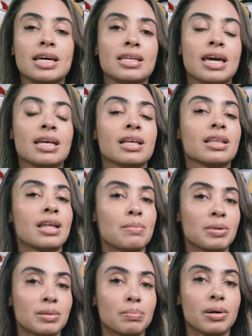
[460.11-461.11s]
and a
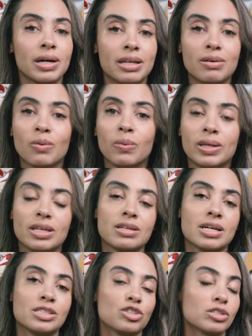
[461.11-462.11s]
leopard print with a nice,